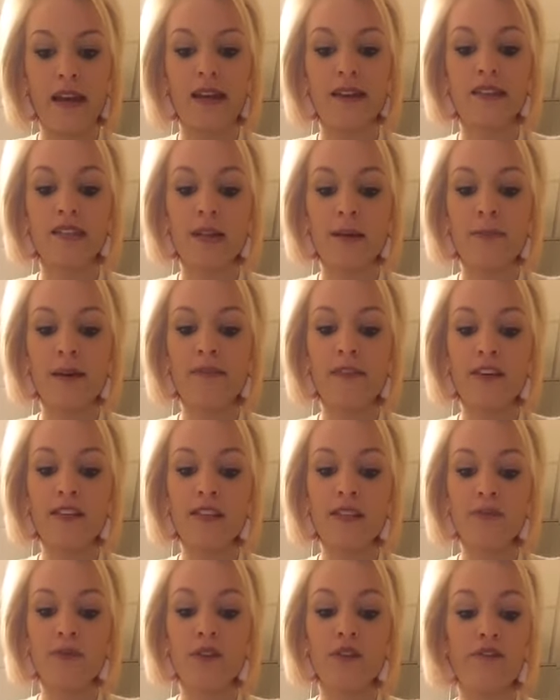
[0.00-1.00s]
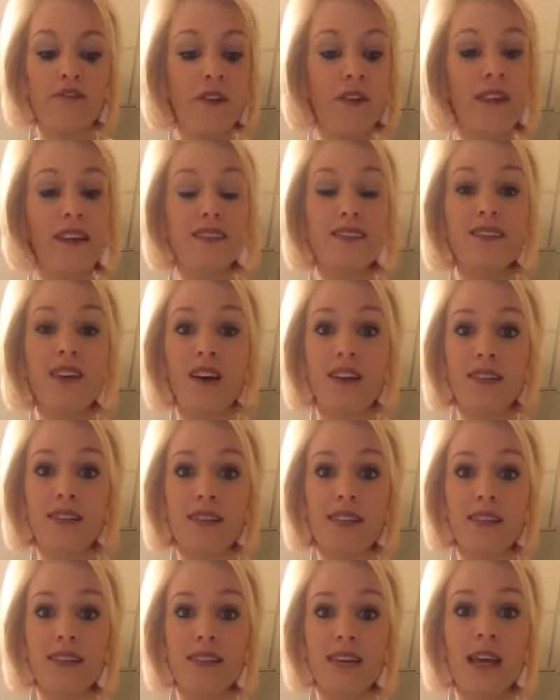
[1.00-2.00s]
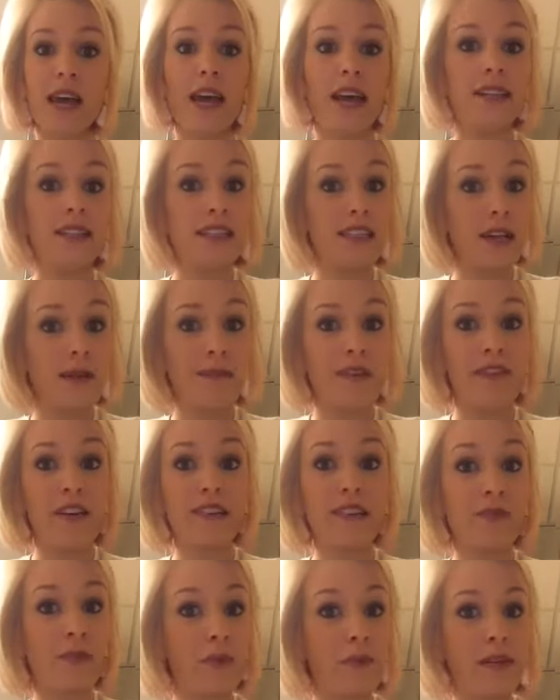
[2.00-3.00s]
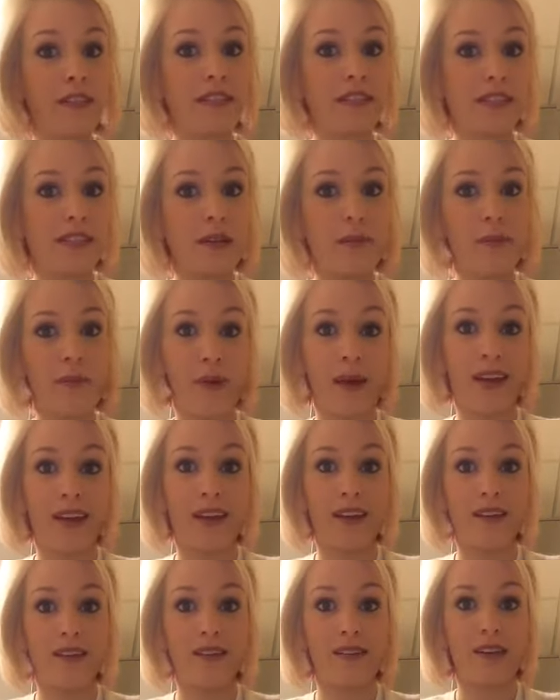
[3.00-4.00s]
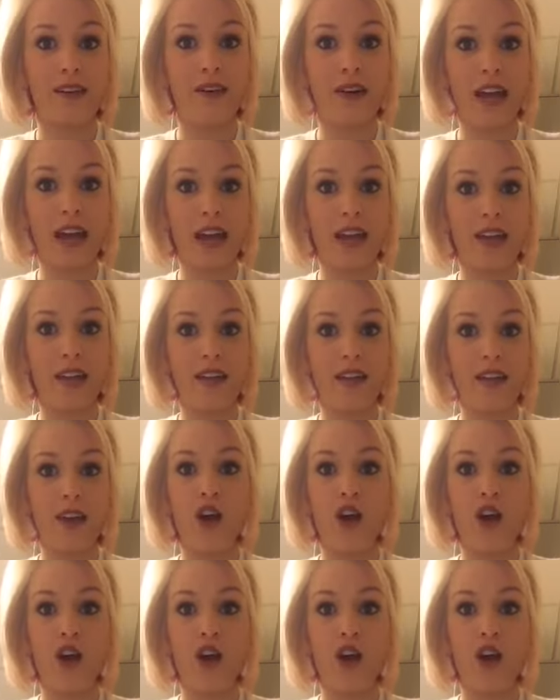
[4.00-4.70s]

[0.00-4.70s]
Some of us will feel exalted, and some of us will be disappointed, okay?